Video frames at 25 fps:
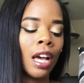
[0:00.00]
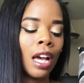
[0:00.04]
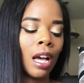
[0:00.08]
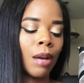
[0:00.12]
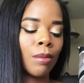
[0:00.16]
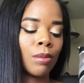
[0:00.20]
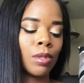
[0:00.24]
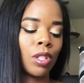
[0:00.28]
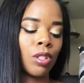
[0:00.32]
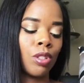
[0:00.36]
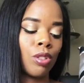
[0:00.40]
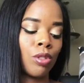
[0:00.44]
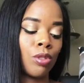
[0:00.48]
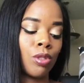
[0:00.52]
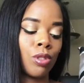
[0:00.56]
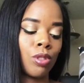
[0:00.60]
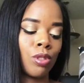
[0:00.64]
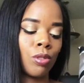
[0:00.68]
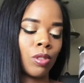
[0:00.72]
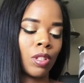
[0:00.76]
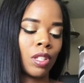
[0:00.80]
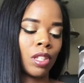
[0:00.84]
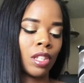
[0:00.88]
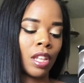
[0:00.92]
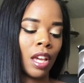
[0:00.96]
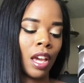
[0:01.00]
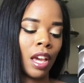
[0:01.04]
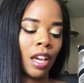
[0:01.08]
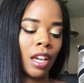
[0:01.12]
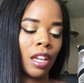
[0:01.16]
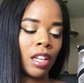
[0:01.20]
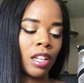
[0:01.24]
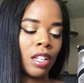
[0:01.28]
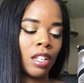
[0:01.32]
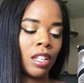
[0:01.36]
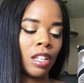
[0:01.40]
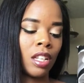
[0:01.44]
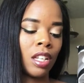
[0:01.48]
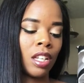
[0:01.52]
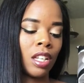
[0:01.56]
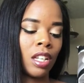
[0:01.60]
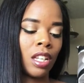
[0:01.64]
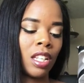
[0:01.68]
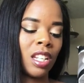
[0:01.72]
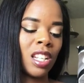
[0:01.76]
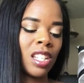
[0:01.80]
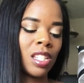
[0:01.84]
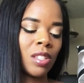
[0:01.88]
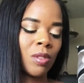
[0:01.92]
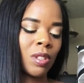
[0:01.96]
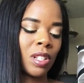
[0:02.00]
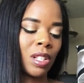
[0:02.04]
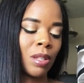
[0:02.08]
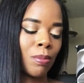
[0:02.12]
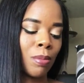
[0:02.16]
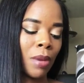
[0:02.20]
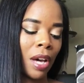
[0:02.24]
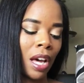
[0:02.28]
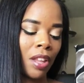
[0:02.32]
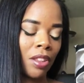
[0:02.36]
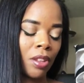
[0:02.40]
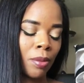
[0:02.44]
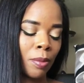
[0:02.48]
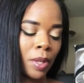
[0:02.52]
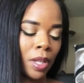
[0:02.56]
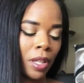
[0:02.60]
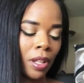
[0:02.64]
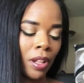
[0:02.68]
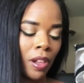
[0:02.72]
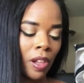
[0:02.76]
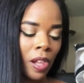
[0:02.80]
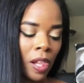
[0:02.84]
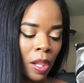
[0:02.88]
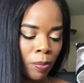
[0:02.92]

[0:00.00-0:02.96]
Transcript: I'm so used to it that it doesn't really bother me.